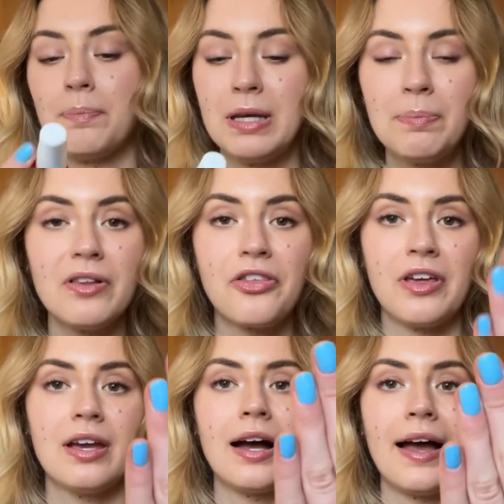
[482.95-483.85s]
People
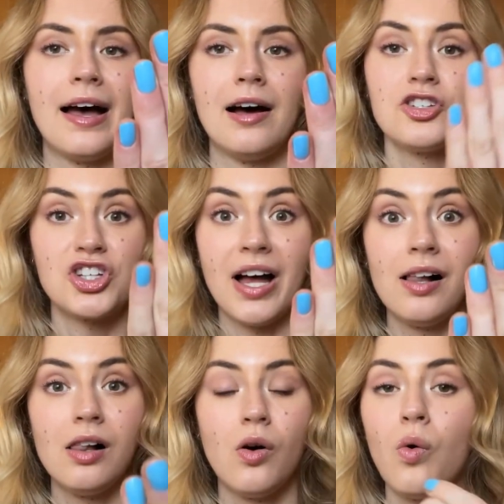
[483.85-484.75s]
think I have
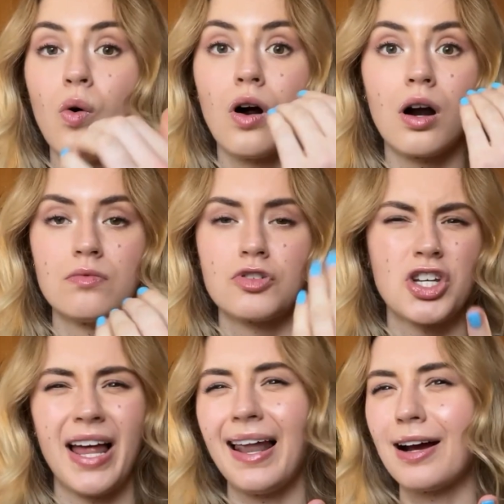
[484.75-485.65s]
gel or
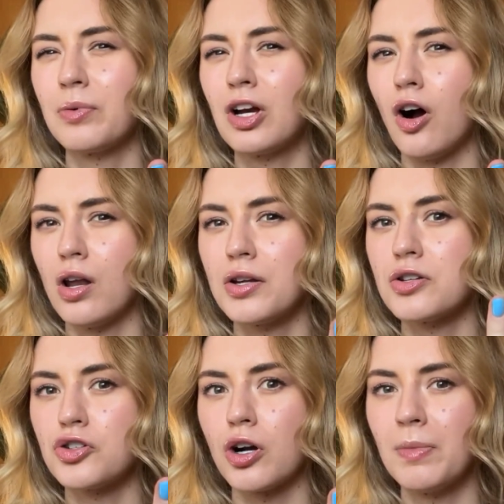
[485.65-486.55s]
shellac, we call it in
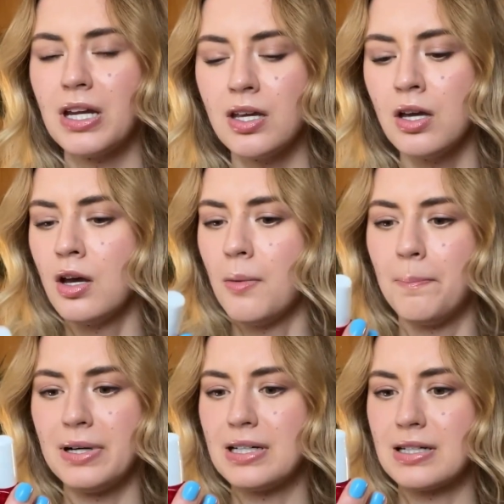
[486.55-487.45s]
Germany,
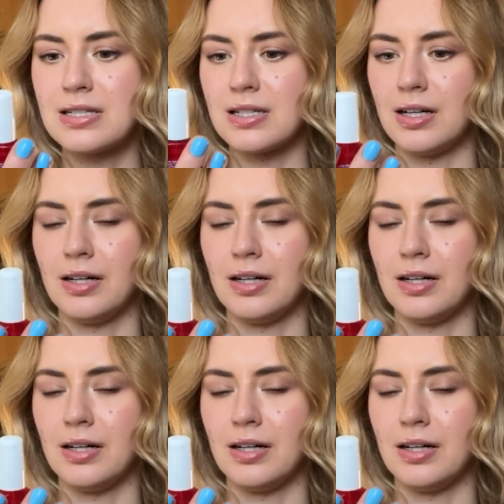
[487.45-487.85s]
but